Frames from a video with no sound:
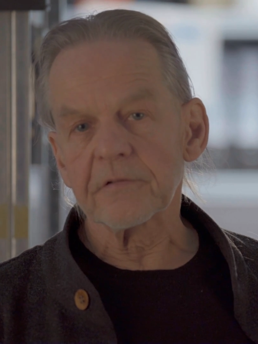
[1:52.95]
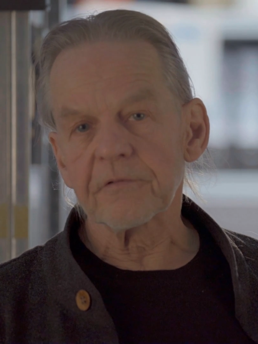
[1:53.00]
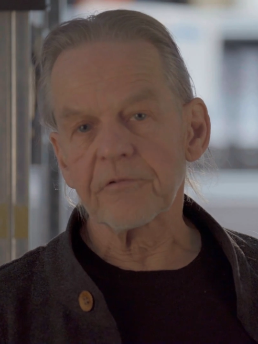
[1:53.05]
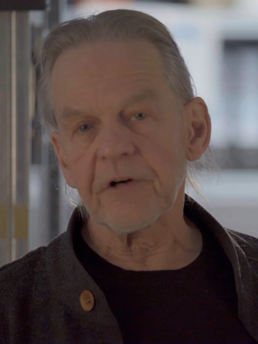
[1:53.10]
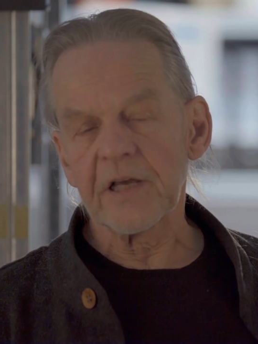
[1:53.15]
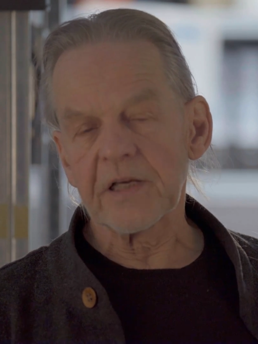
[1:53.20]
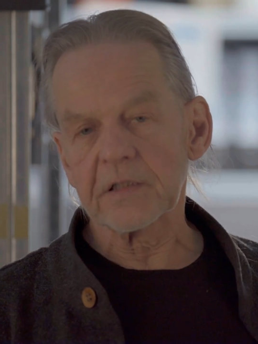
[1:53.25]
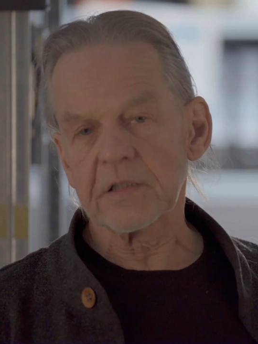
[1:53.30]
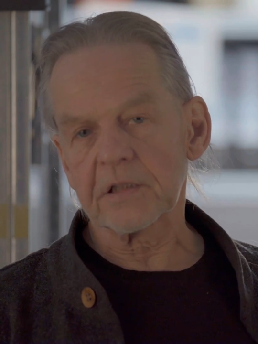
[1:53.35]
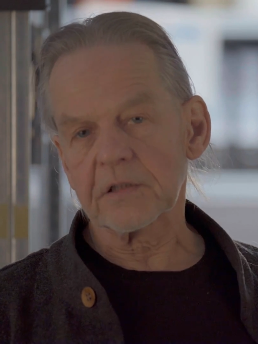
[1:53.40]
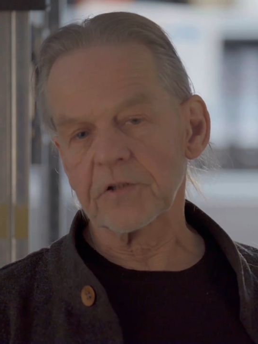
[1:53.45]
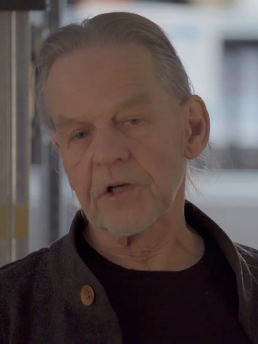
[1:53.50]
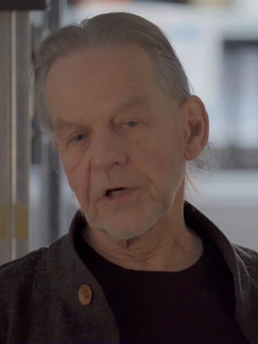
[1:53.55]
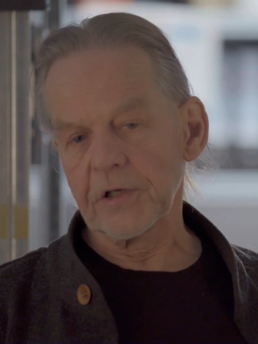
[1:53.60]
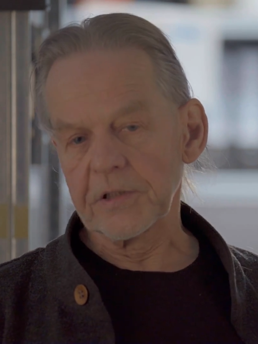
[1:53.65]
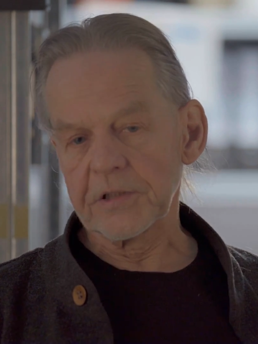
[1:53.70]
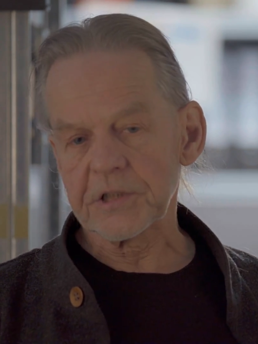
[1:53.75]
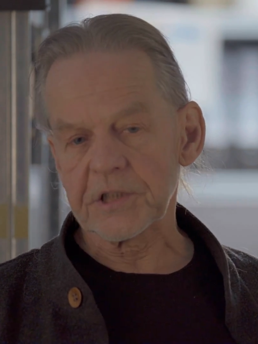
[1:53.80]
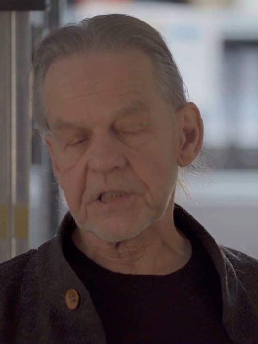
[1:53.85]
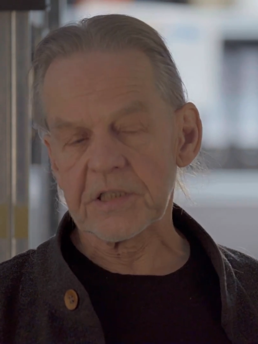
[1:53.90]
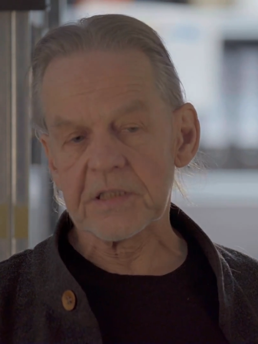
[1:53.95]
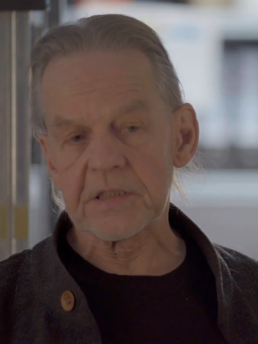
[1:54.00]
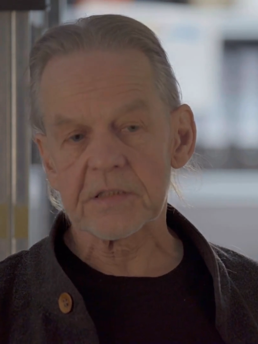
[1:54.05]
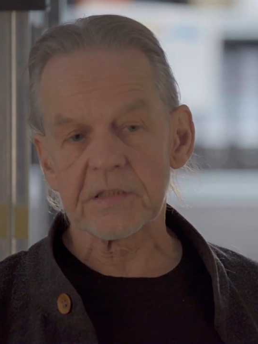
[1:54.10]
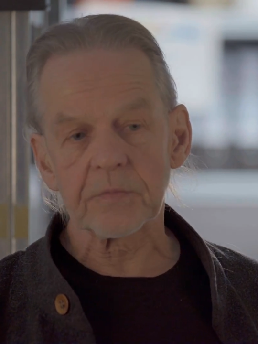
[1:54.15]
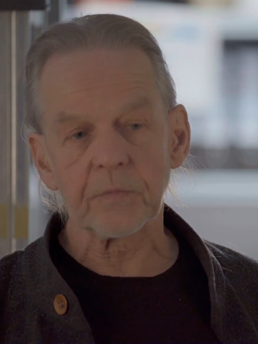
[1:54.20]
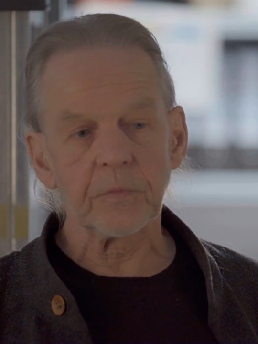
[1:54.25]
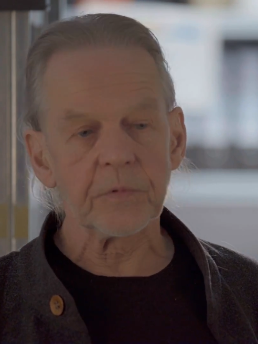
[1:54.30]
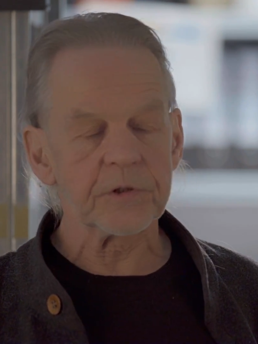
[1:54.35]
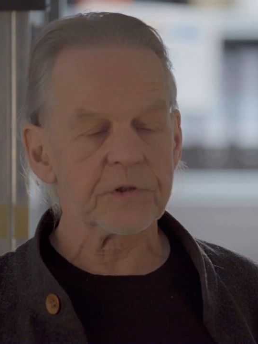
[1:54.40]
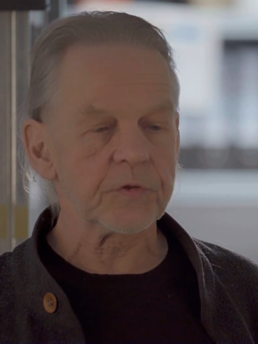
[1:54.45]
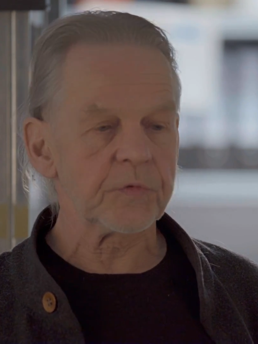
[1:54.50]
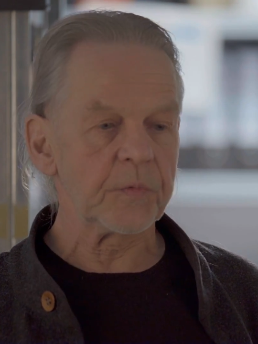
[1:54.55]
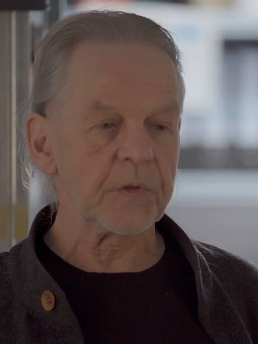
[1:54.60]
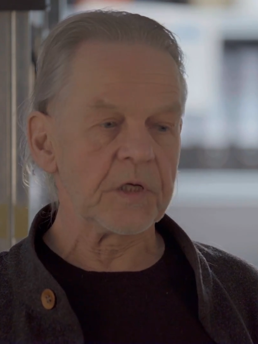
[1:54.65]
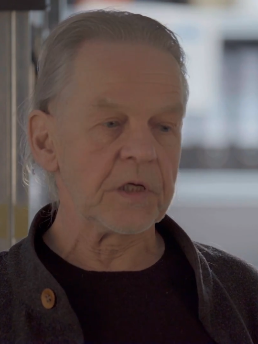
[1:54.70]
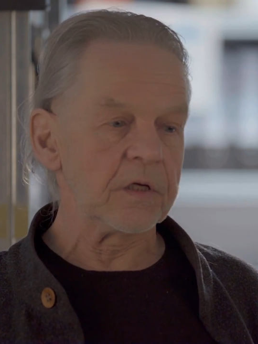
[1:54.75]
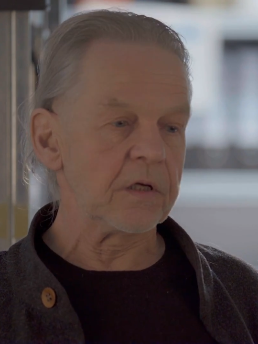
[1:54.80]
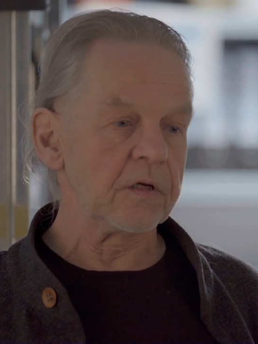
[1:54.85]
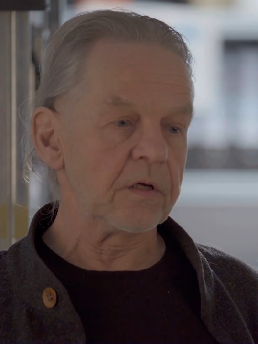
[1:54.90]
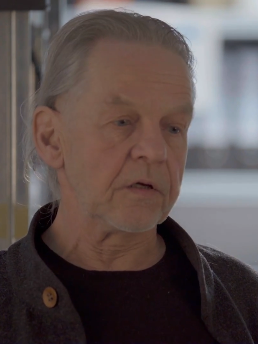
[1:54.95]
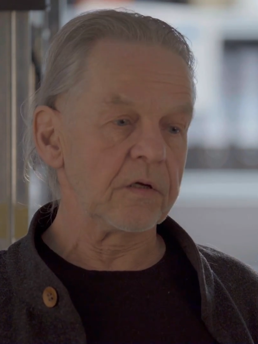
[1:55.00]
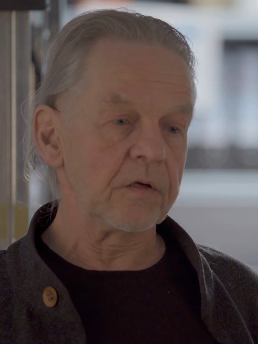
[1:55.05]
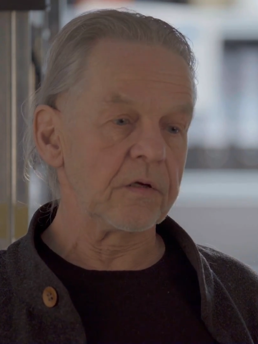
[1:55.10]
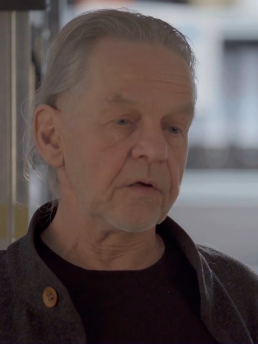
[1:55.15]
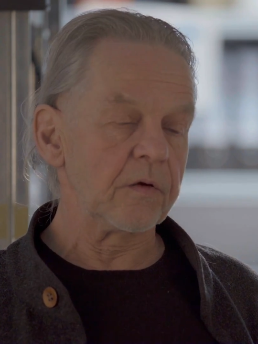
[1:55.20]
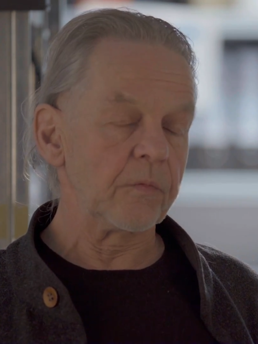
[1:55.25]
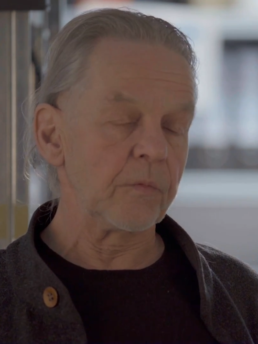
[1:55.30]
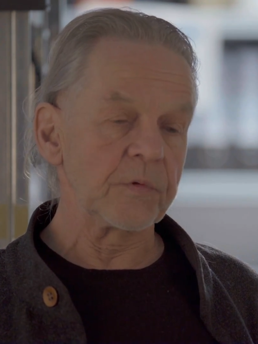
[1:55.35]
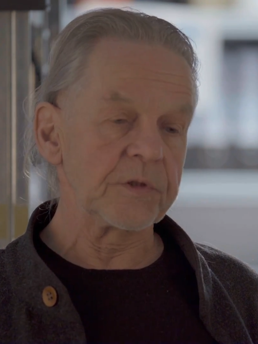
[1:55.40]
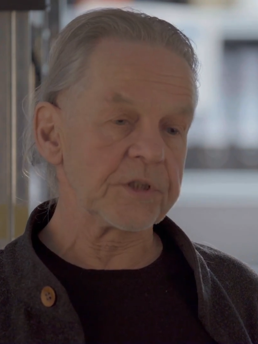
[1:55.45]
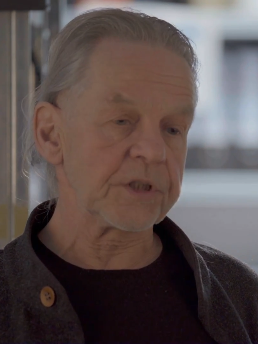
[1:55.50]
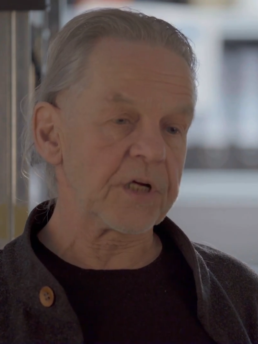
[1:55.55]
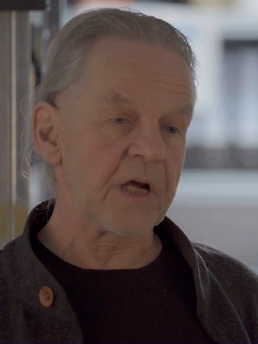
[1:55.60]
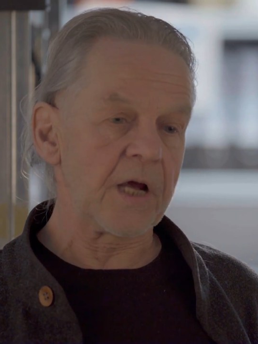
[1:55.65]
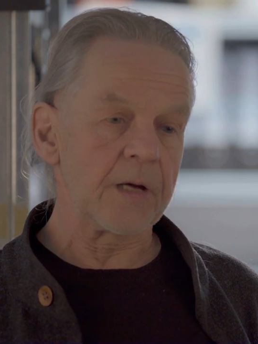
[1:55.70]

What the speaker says: Raytechnologies, which